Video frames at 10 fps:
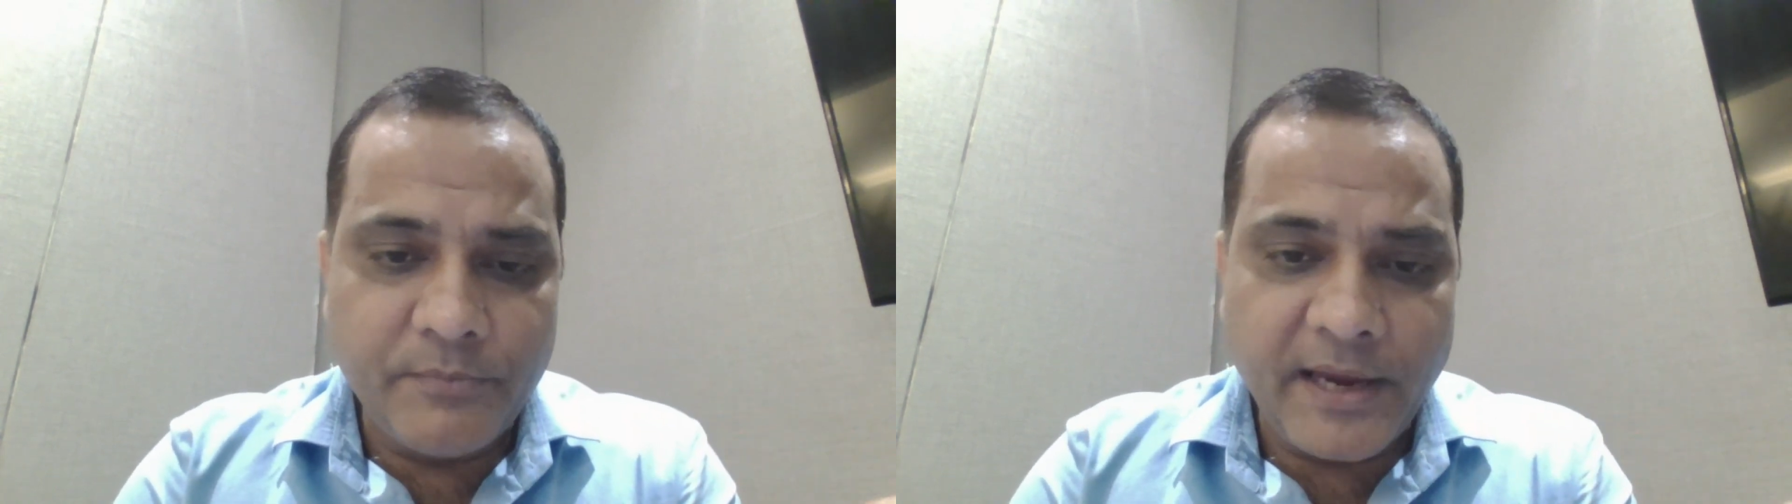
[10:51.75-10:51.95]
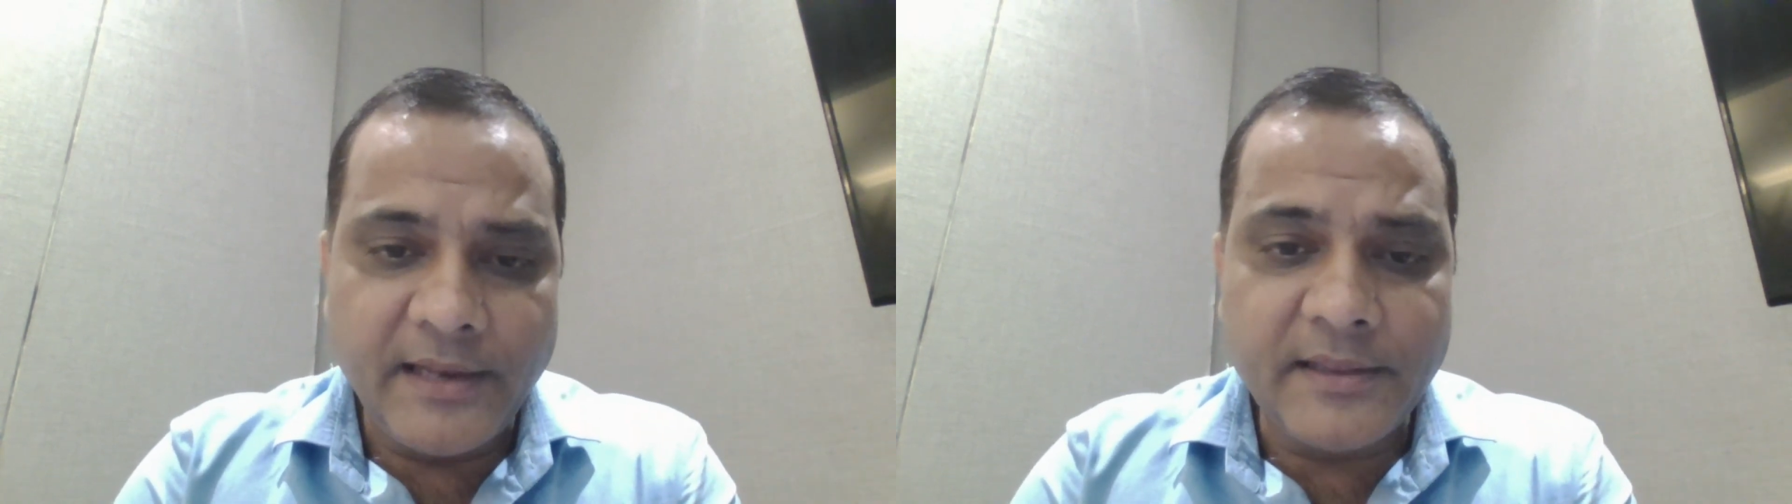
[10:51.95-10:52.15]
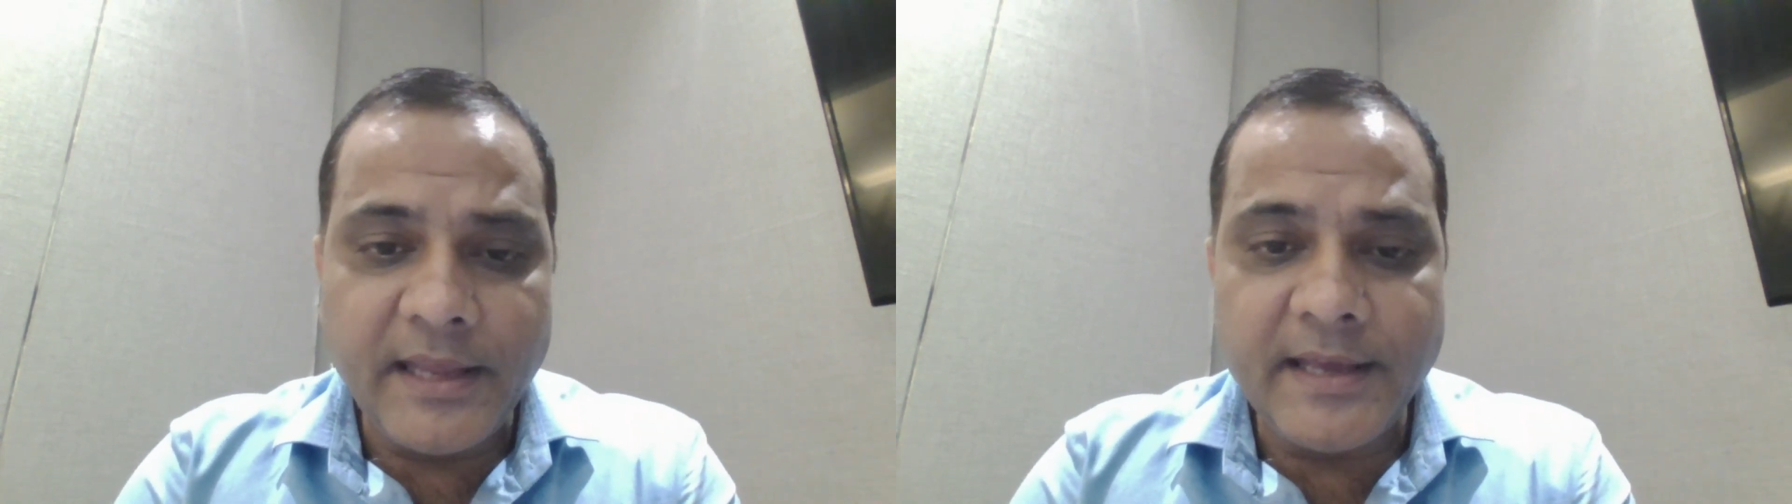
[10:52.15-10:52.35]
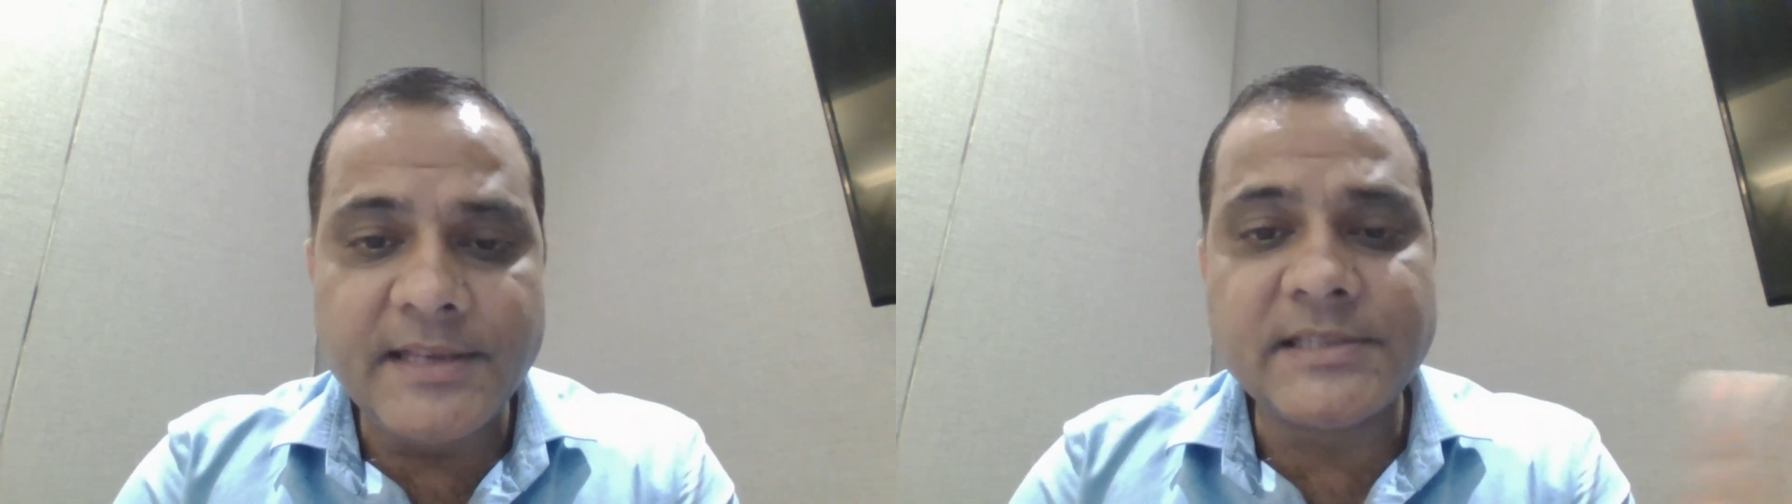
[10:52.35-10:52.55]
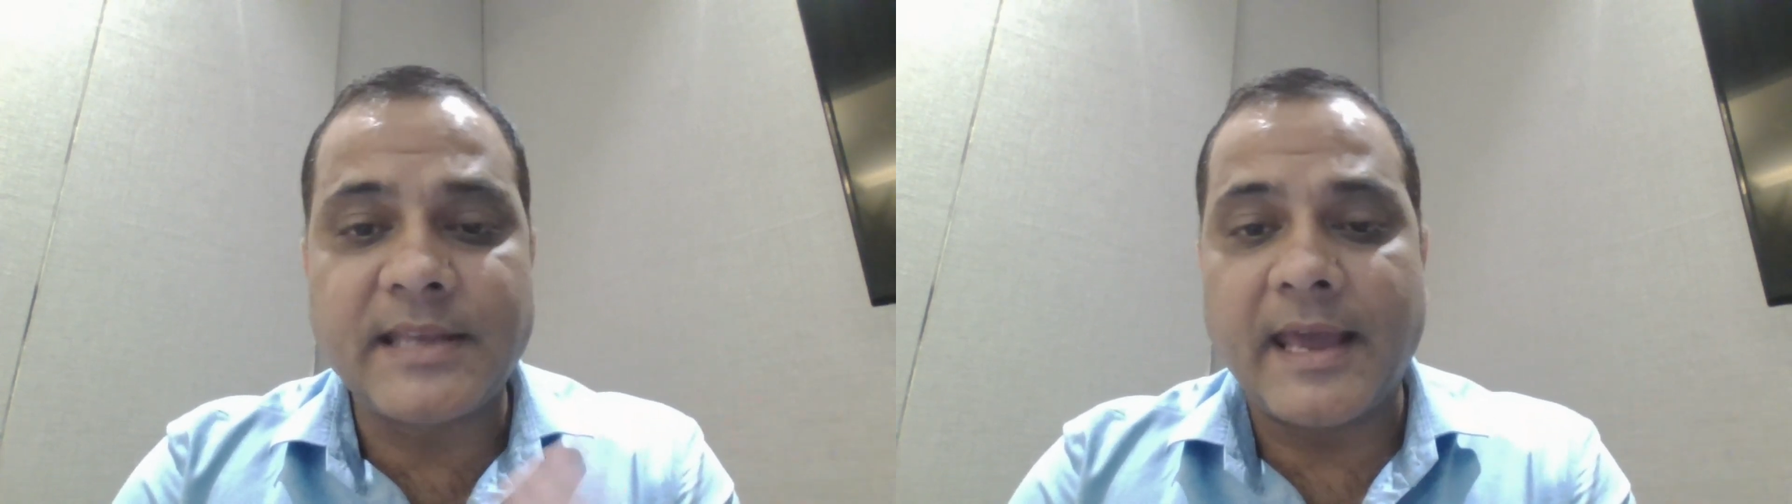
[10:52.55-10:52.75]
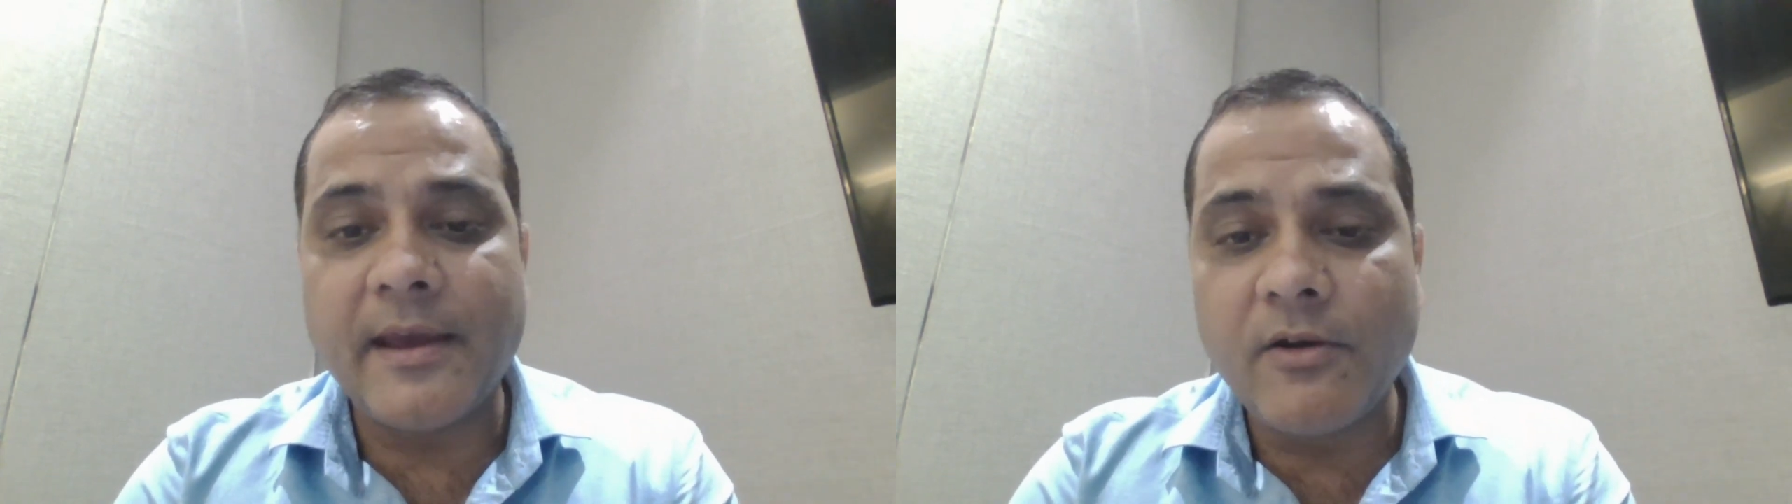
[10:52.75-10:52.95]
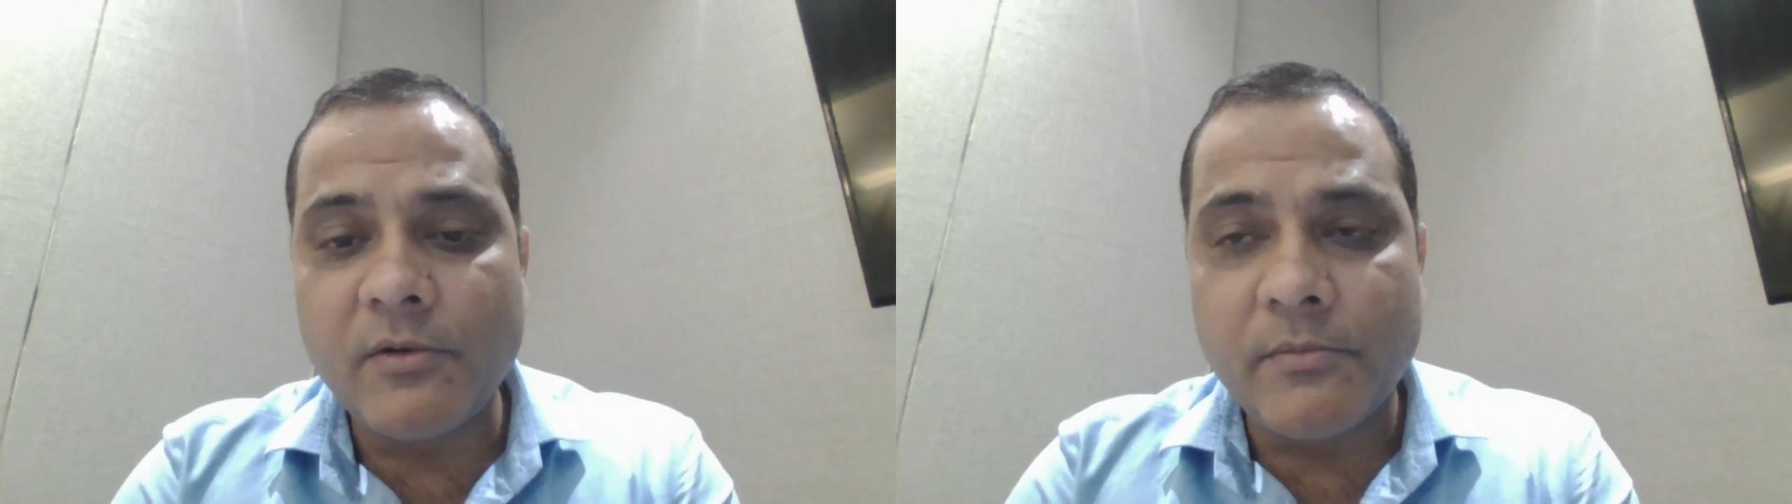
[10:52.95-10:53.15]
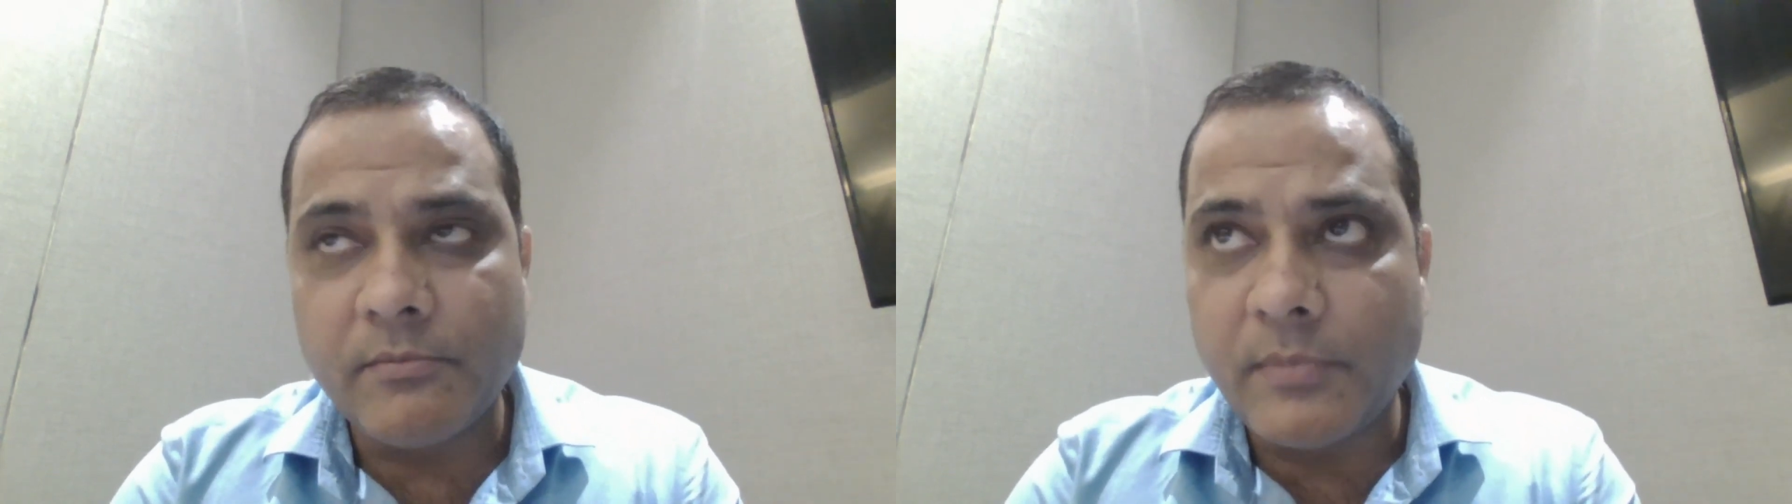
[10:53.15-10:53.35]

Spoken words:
main thing is have,